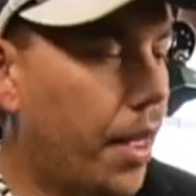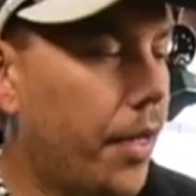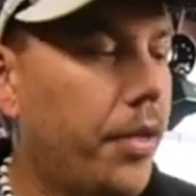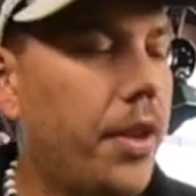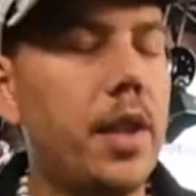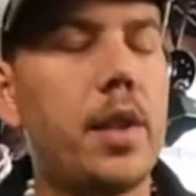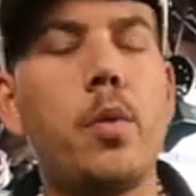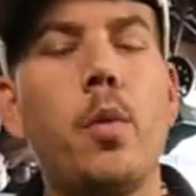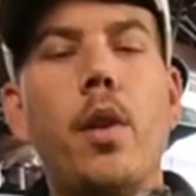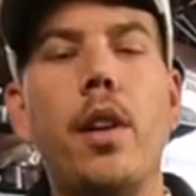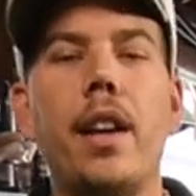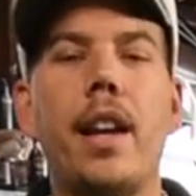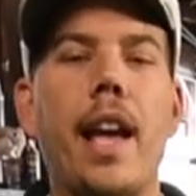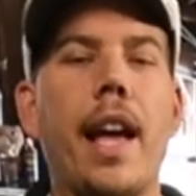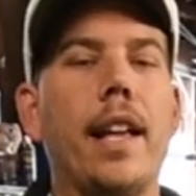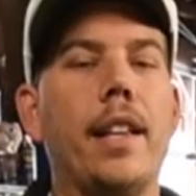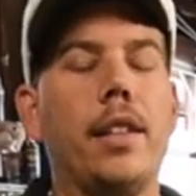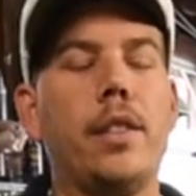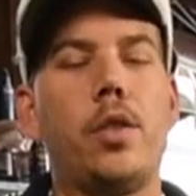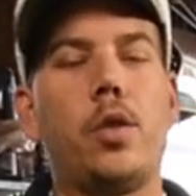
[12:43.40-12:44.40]
this one
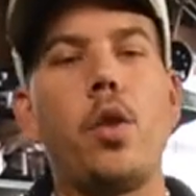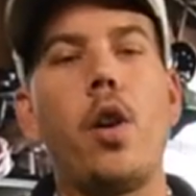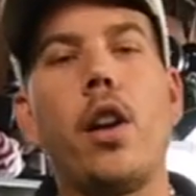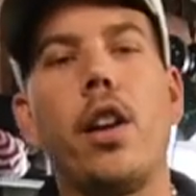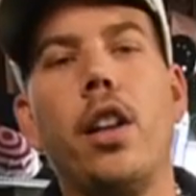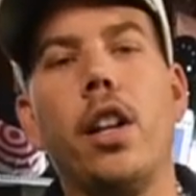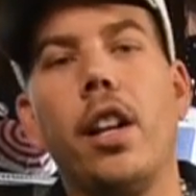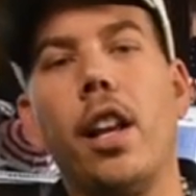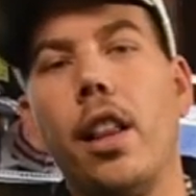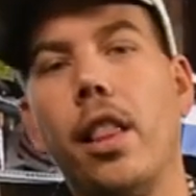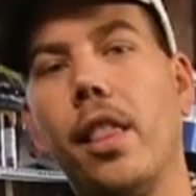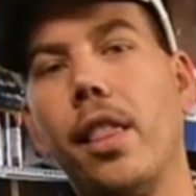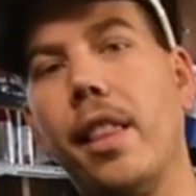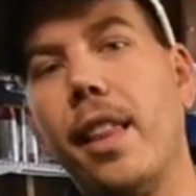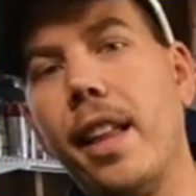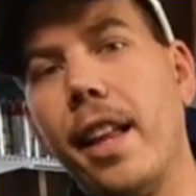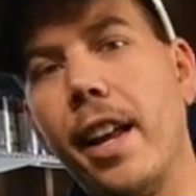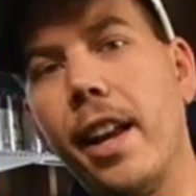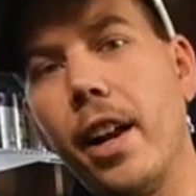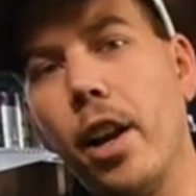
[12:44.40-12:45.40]
struggled a
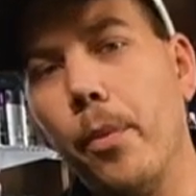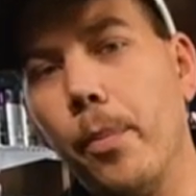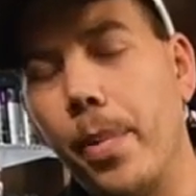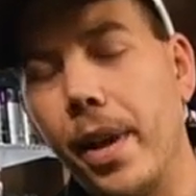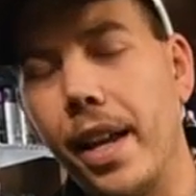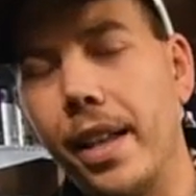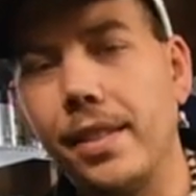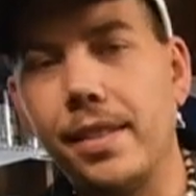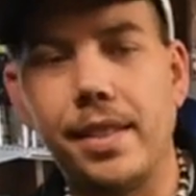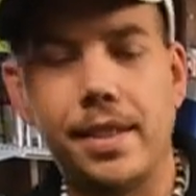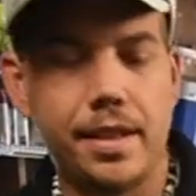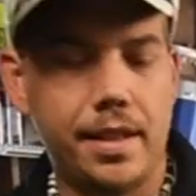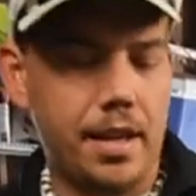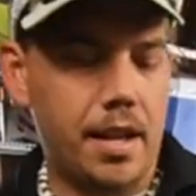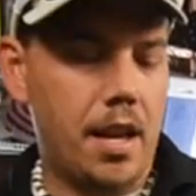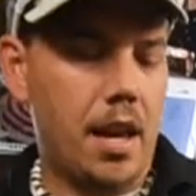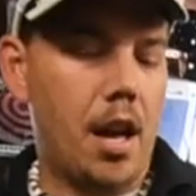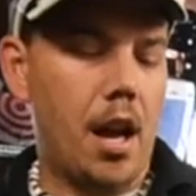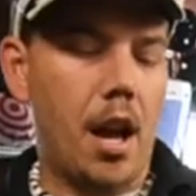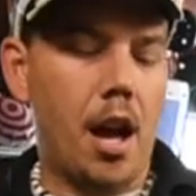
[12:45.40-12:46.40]
little bit,
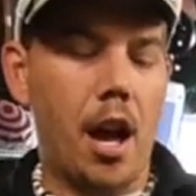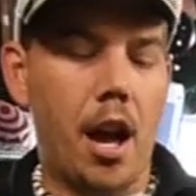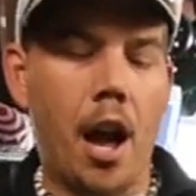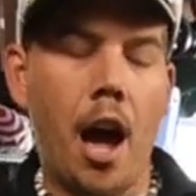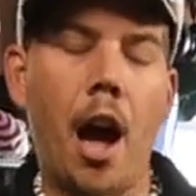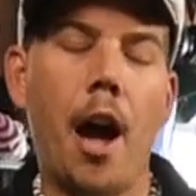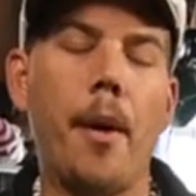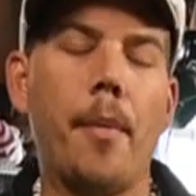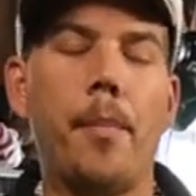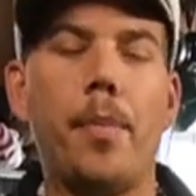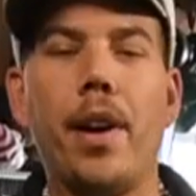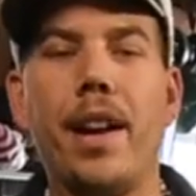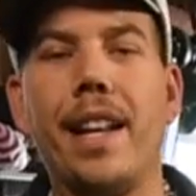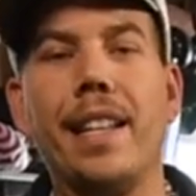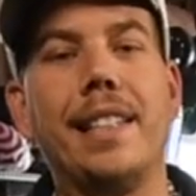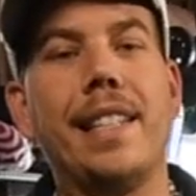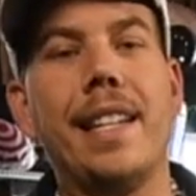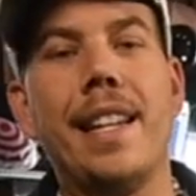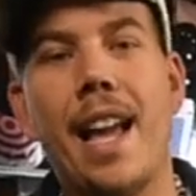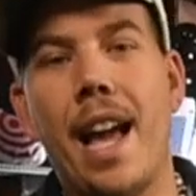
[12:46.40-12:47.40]
uh, but
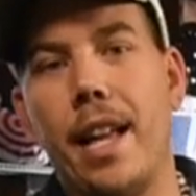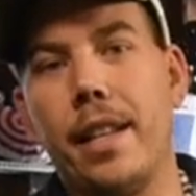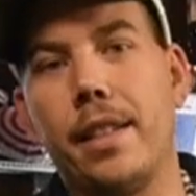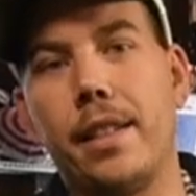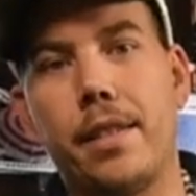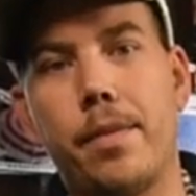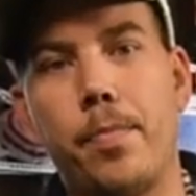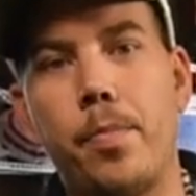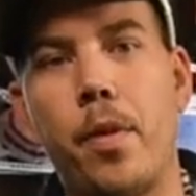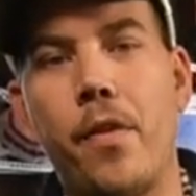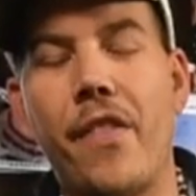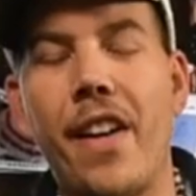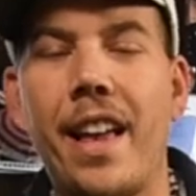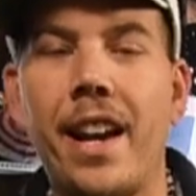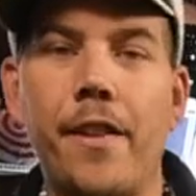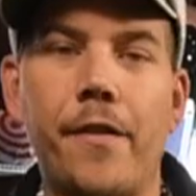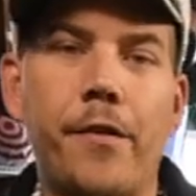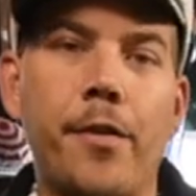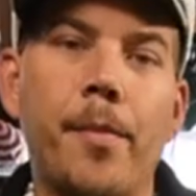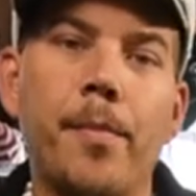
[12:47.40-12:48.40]
it did not prevent
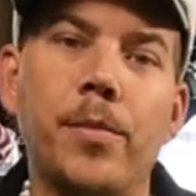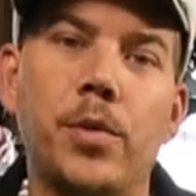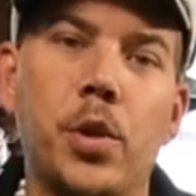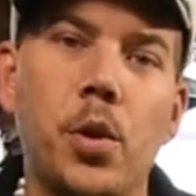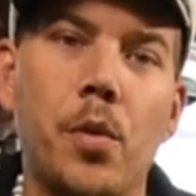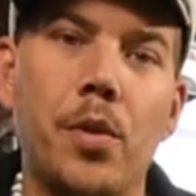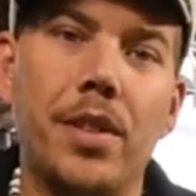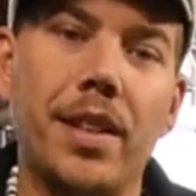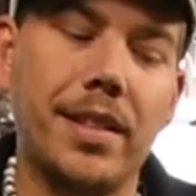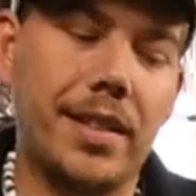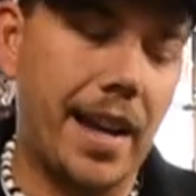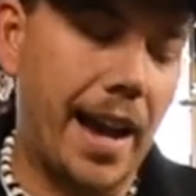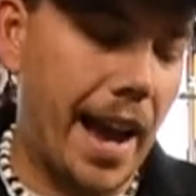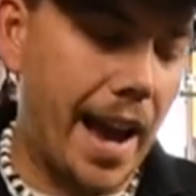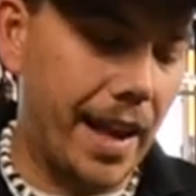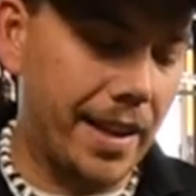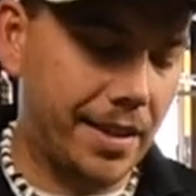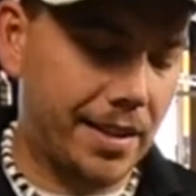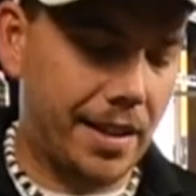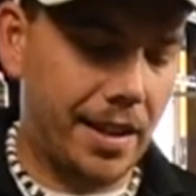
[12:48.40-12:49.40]
it from doing the
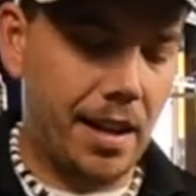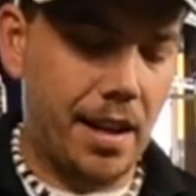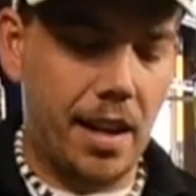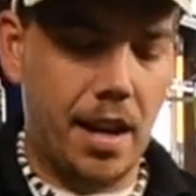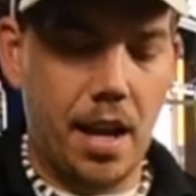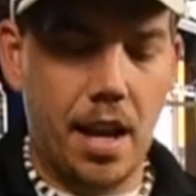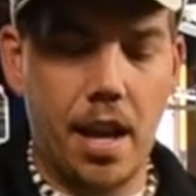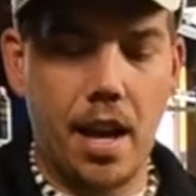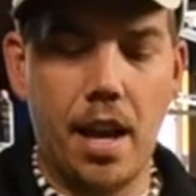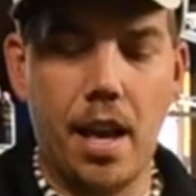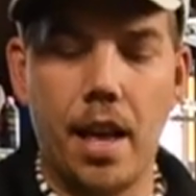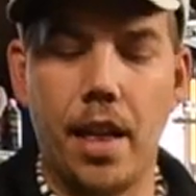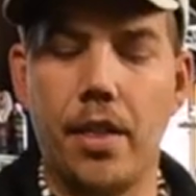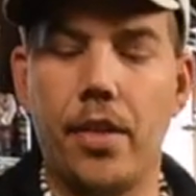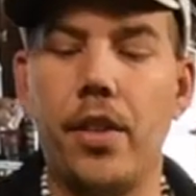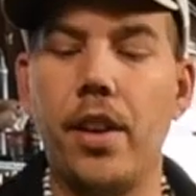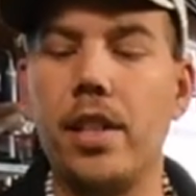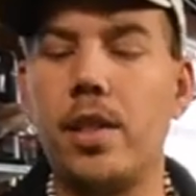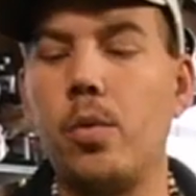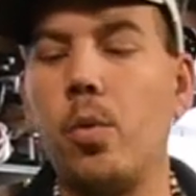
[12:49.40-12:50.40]
task.
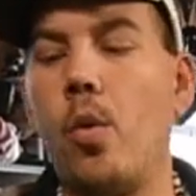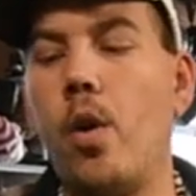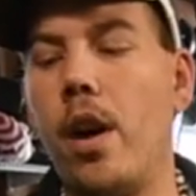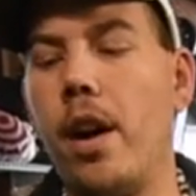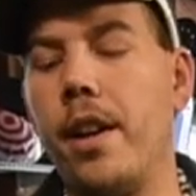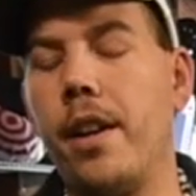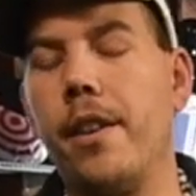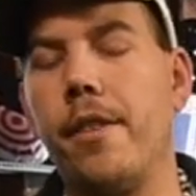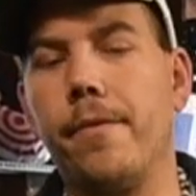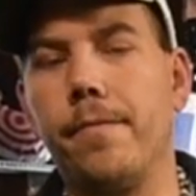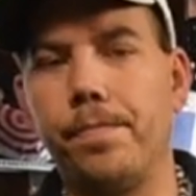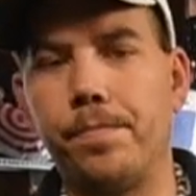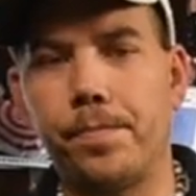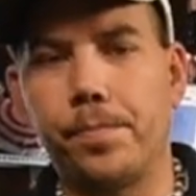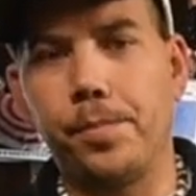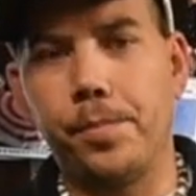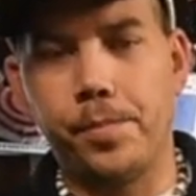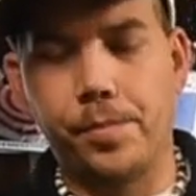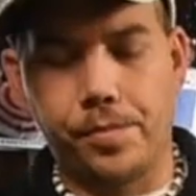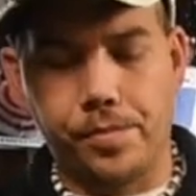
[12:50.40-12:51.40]
This one
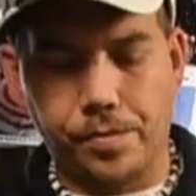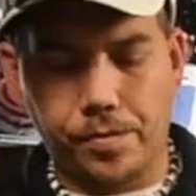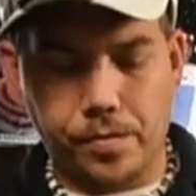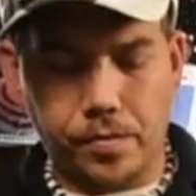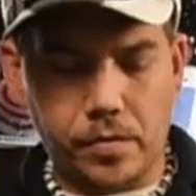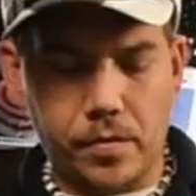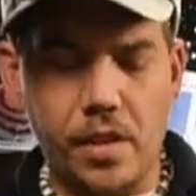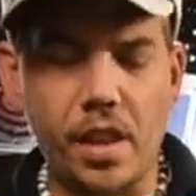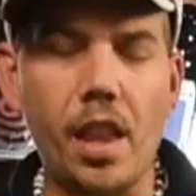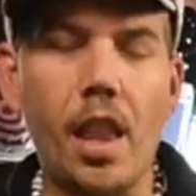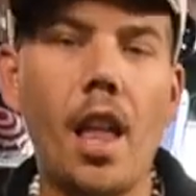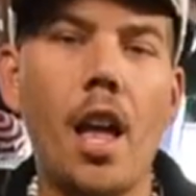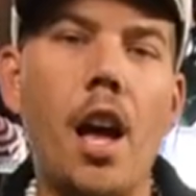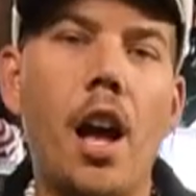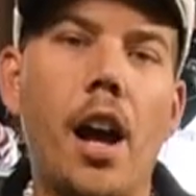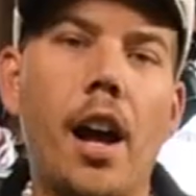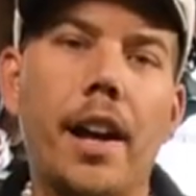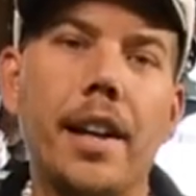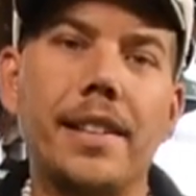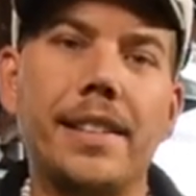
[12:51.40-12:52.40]

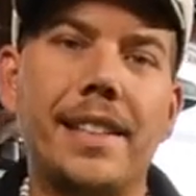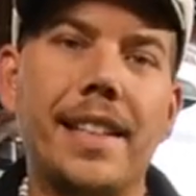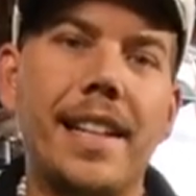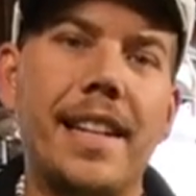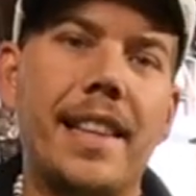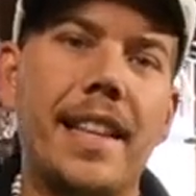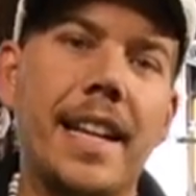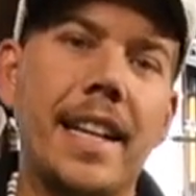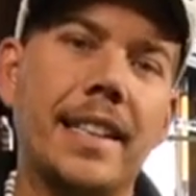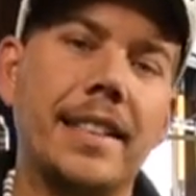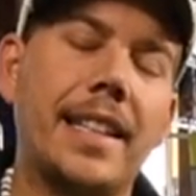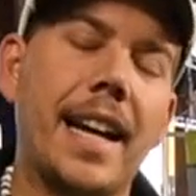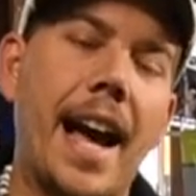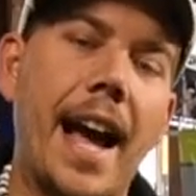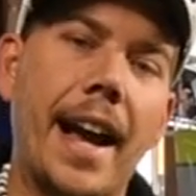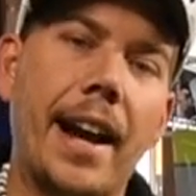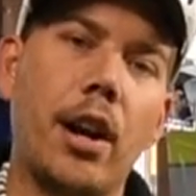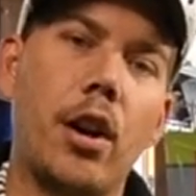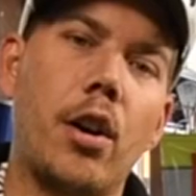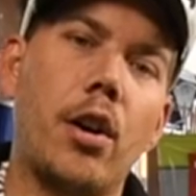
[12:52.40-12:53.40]
uh, did the
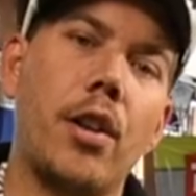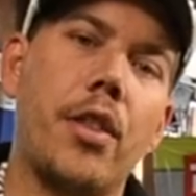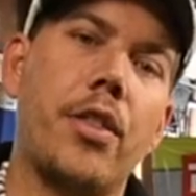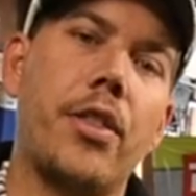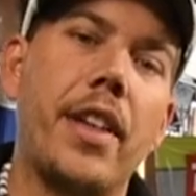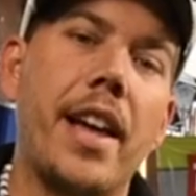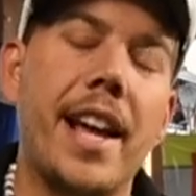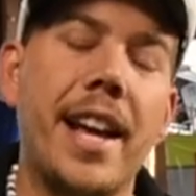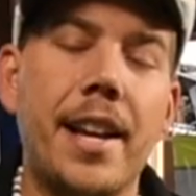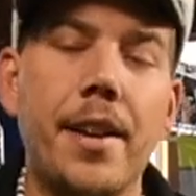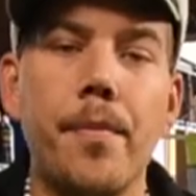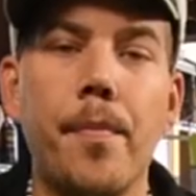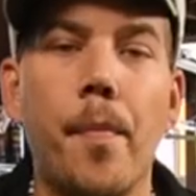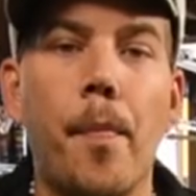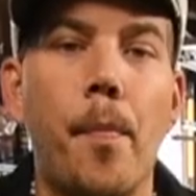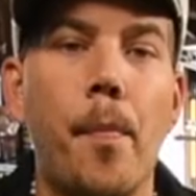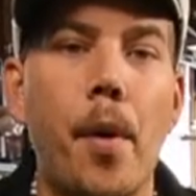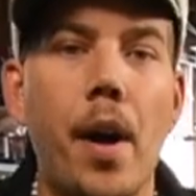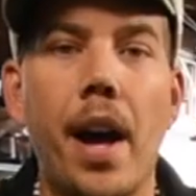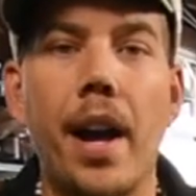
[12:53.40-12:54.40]
entire thing,
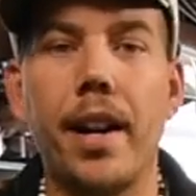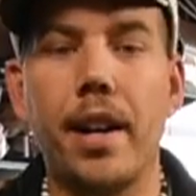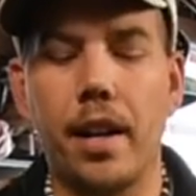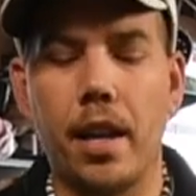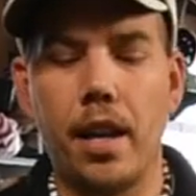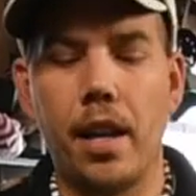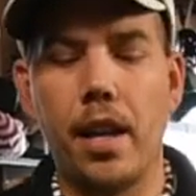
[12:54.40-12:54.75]
but